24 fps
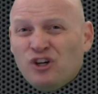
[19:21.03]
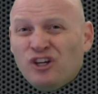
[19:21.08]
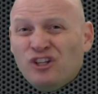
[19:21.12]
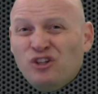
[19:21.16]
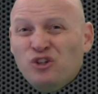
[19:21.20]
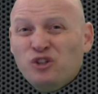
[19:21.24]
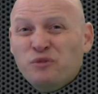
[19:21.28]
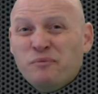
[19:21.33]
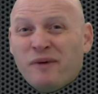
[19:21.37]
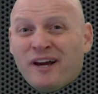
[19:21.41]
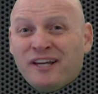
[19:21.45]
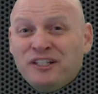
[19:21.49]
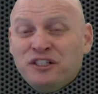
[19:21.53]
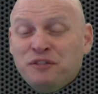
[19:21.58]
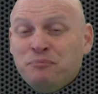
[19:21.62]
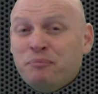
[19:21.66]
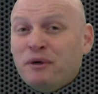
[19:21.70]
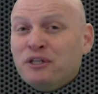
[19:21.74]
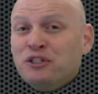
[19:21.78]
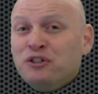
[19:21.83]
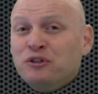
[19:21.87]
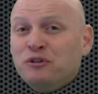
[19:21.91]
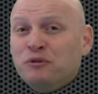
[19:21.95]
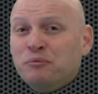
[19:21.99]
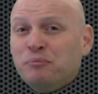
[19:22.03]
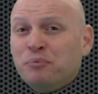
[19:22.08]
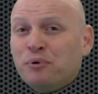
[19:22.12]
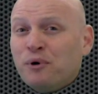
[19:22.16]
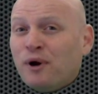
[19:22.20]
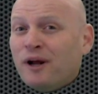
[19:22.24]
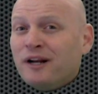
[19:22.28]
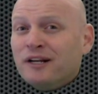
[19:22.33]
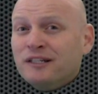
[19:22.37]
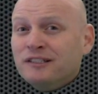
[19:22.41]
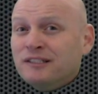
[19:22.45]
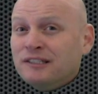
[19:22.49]
you can use my special
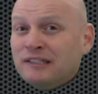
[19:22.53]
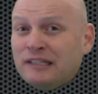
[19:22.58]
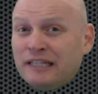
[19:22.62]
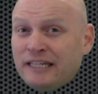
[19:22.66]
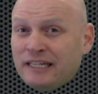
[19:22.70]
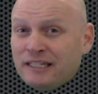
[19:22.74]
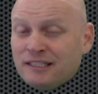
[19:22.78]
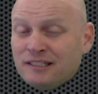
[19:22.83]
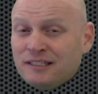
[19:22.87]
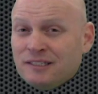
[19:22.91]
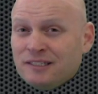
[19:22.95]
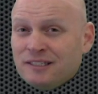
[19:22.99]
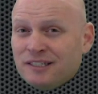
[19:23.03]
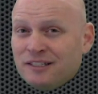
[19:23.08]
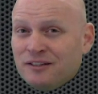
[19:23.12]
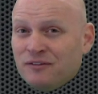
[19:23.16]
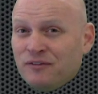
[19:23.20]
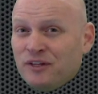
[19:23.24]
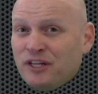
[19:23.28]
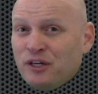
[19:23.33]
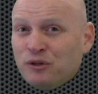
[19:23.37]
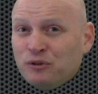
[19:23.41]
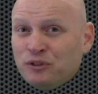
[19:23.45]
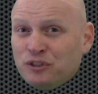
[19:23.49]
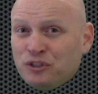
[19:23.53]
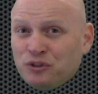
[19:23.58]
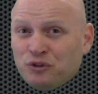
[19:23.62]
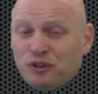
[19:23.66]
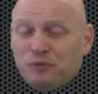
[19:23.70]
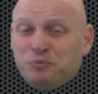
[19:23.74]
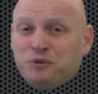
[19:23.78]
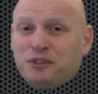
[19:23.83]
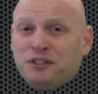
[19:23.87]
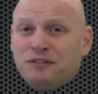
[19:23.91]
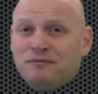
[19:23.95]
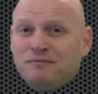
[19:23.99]
product links in the video
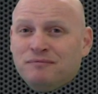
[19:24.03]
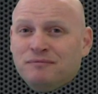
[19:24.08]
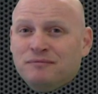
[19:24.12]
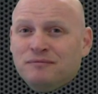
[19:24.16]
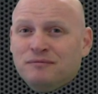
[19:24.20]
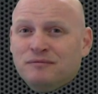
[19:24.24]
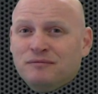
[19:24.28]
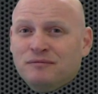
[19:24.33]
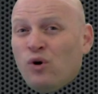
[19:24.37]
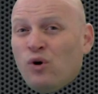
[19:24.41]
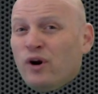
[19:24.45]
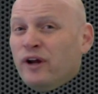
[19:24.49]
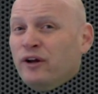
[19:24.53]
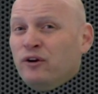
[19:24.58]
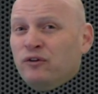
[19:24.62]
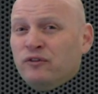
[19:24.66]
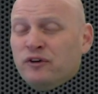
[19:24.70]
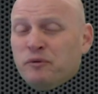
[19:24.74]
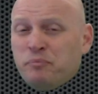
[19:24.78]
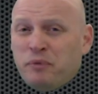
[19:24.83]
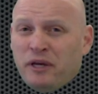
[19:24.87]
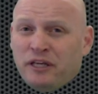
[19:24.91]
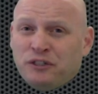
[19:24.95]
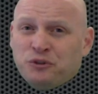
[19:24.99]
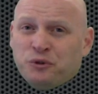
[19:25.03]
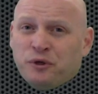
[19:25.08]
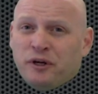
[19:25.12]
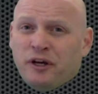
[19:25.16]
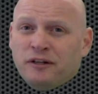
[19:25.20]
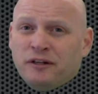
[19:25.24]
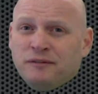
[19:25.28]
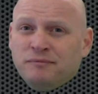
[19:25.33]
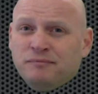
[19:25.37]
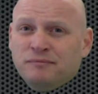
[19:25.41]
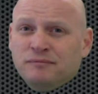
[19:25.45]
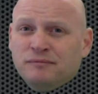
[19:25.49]
description, or head over to
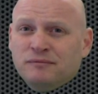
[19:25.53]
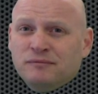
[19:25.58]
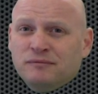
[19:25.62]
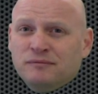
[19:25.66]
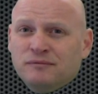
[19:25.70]
Patreon,